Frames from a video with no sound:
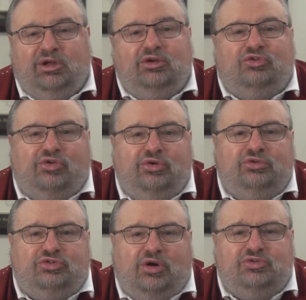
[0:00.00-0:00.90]
In
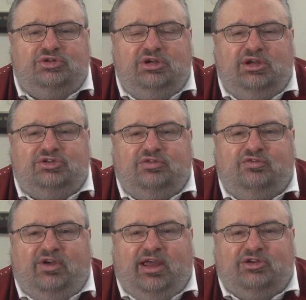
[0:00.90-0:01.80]
true Trojan Nation
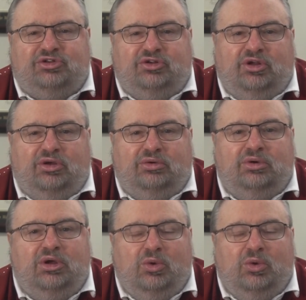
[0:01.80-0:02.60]
fashion, though,